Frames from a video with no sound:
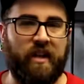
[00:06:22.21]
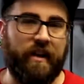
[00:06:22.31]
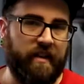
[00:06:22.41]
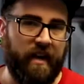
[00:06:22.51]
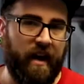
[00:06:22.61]

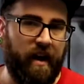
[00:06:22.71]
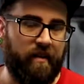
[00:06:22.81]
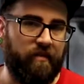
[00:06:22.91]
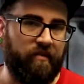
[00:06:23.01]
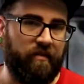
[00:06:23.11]
like that
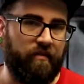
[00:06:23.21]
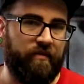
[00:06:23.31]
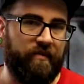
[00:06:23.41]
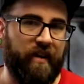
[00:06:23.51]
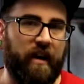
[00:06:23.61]

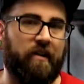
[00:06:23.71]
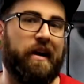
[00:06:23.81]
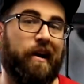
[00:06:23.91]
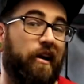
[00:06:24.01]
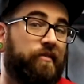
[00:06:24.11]

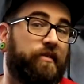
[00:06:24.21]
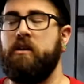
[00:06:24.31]
very often.